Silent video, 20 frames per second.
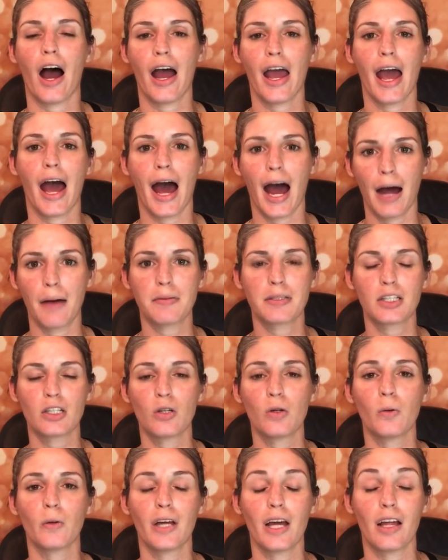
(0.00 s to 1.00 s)
I
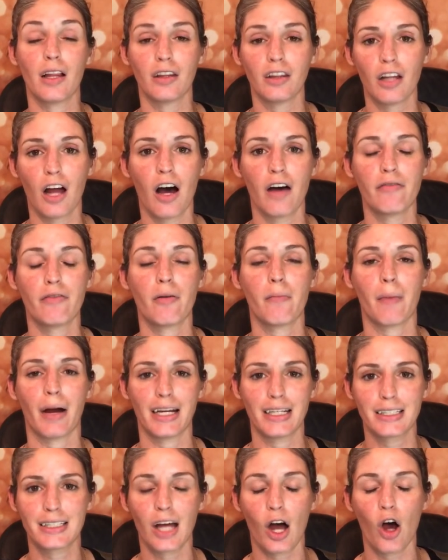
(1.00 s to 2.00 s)
absolutely love
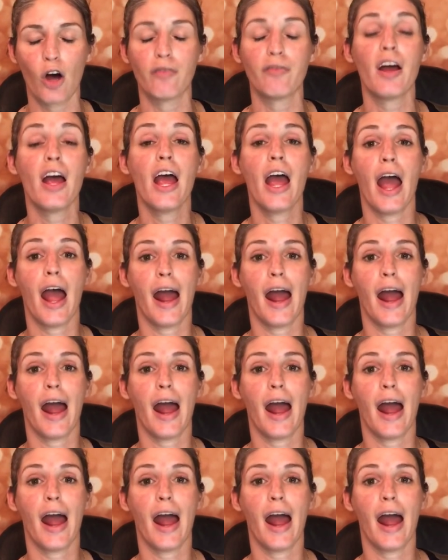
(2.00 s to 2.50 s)
myself